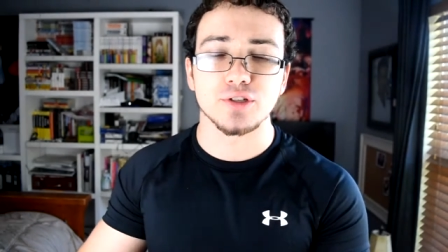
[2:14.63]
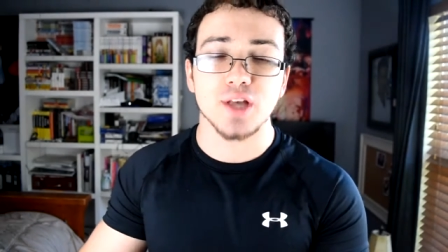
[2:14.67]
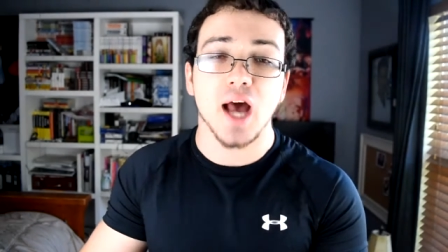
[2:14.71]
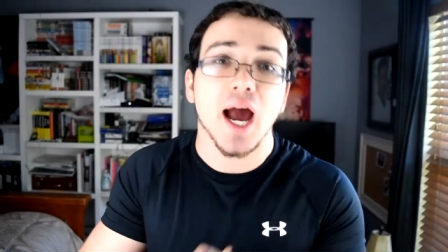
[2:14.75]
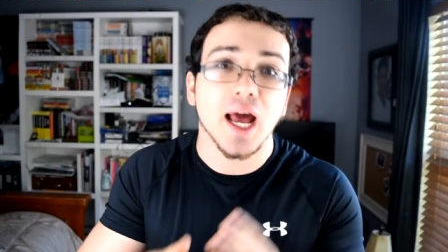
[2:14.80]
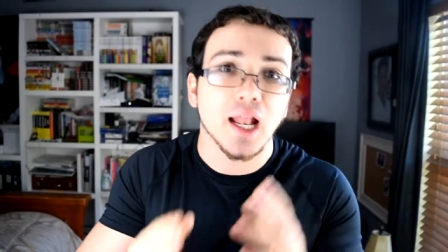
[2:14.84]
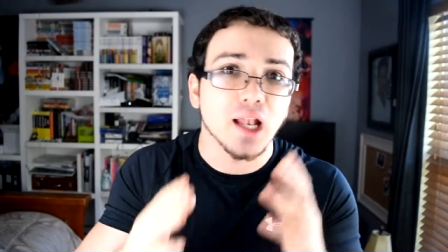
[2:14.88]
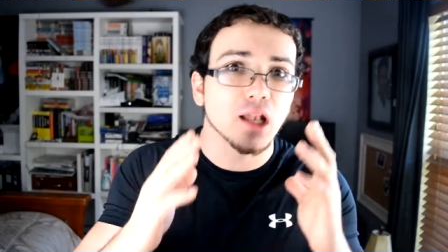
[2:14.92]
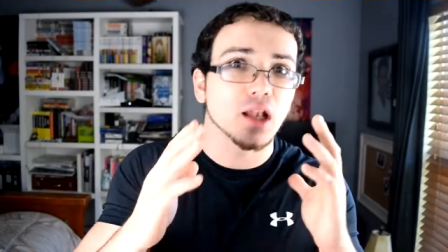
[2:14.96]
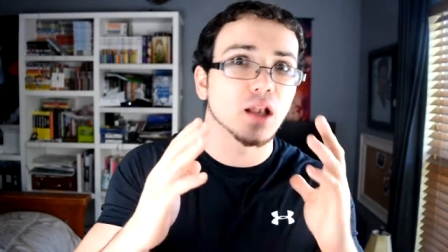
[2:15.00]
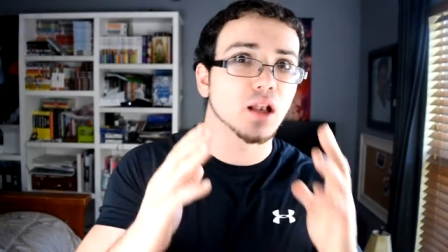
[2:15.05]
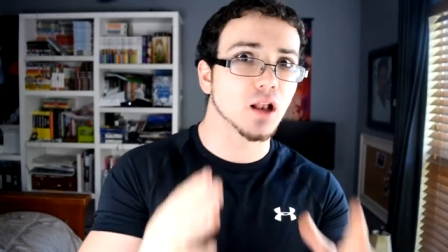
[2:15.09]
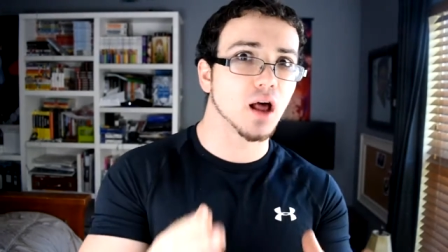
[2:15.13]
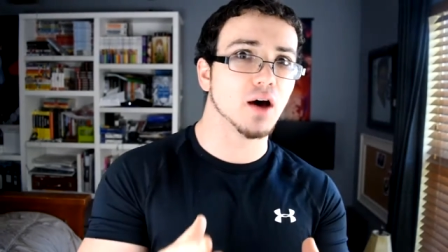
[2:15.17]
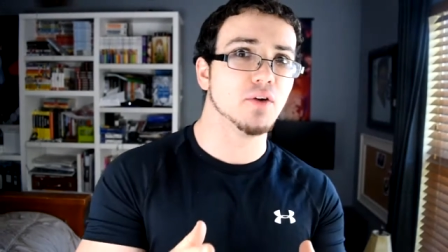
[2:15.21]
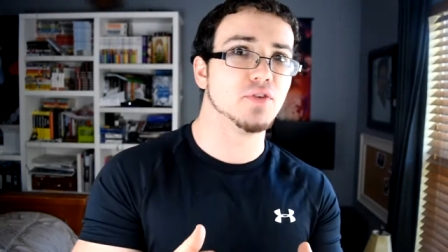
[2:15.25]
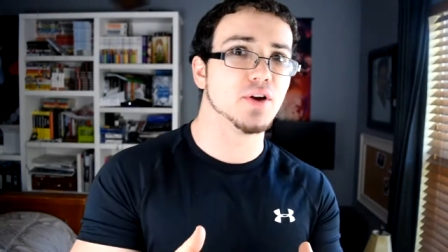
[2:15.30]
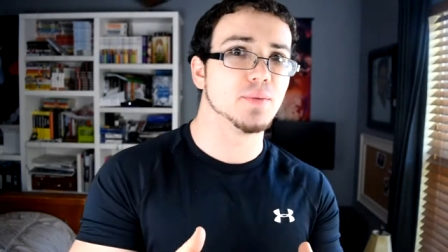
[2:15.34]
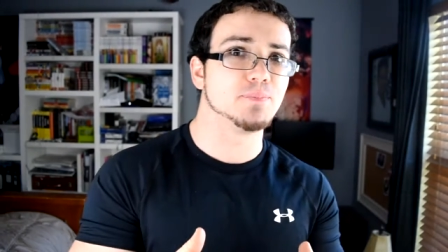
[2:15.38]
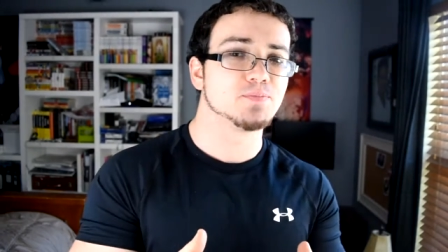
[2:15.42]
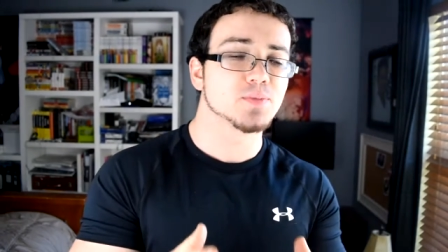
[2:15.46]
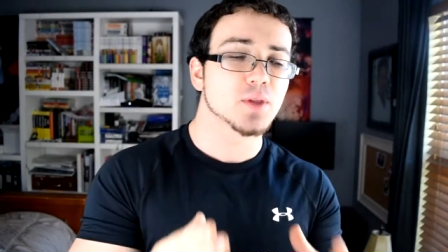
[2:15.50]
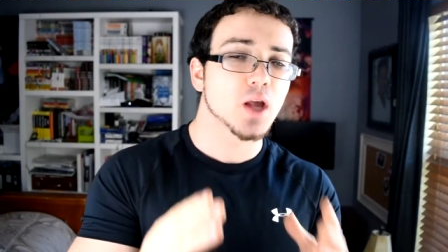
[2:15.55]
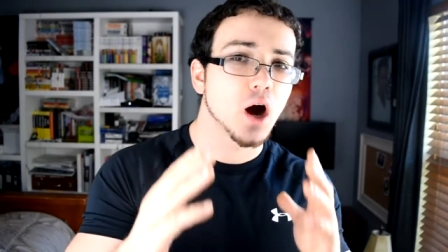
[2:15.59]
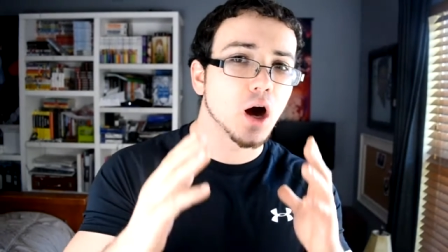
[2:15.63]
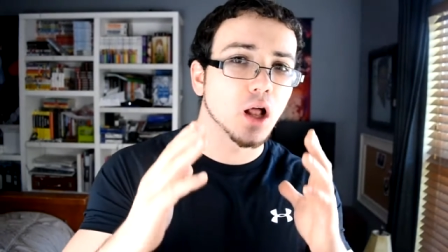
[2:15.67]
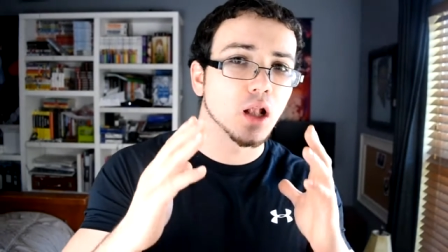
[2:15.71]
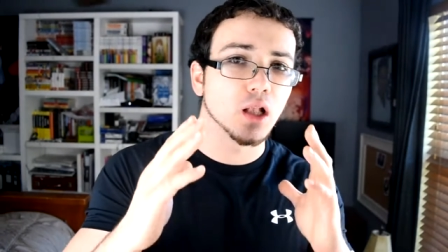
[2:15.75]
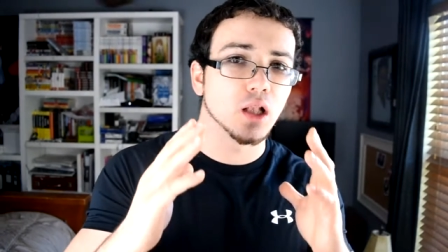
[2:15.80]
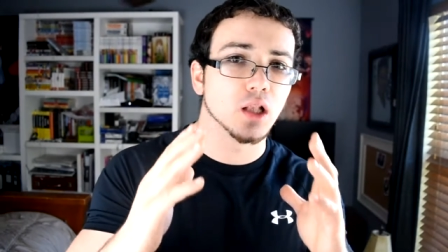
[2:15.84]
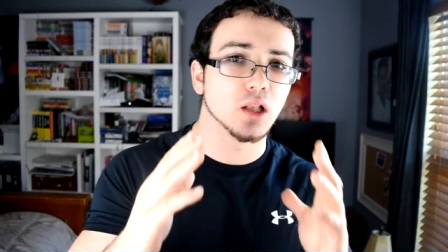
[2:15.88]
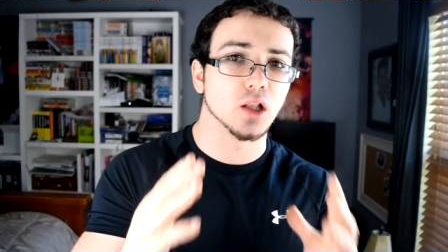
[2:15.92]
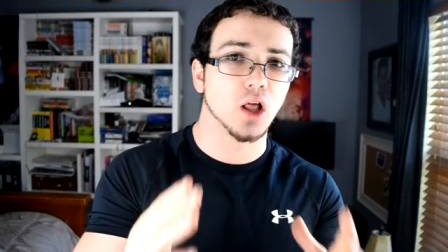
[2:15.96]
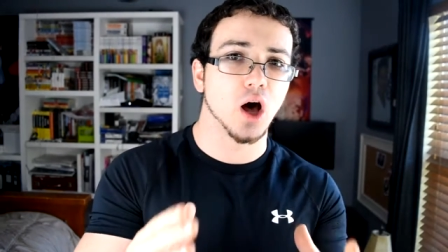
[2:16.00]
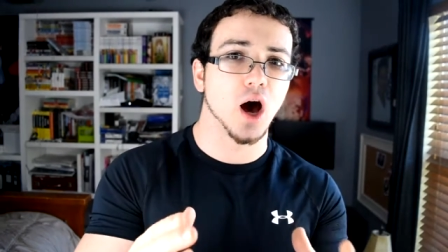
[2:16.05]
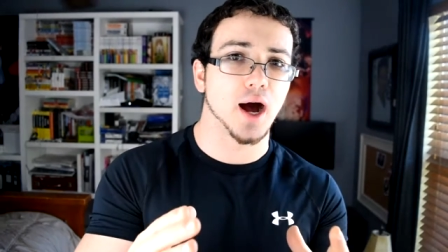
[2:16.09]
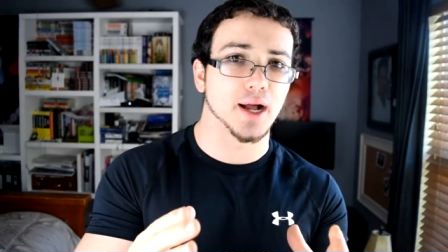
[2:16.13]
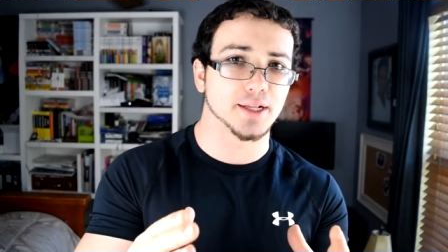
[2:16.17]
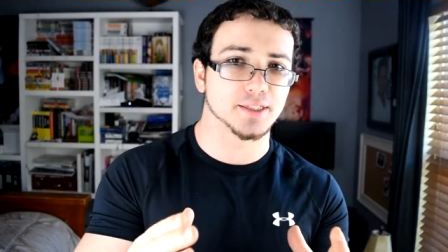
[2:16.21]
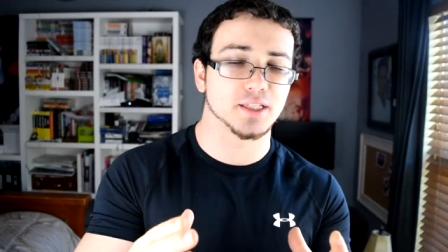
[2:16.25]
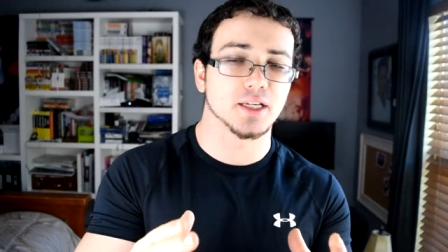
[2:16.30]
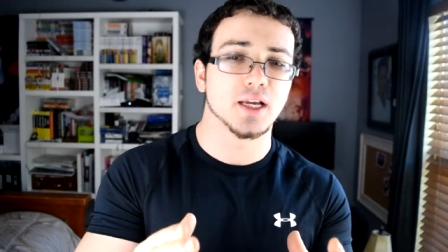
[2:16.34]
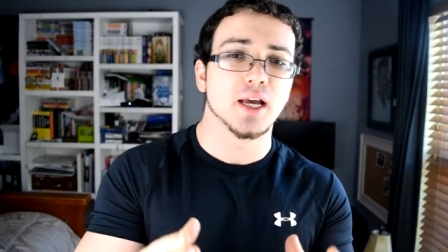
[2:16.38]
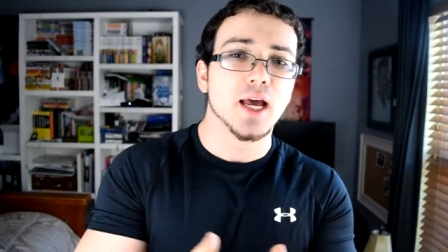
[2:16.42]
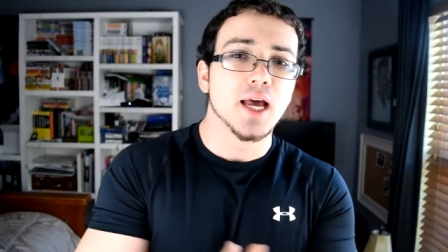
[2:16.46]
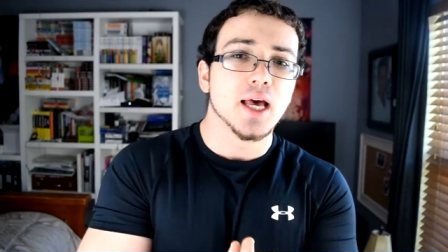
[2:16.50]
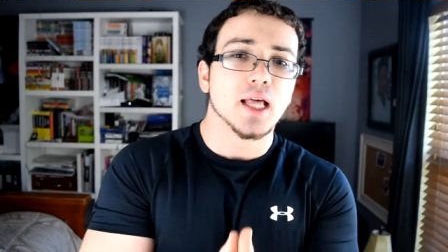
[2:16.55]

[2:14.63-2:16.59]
I love it a lot.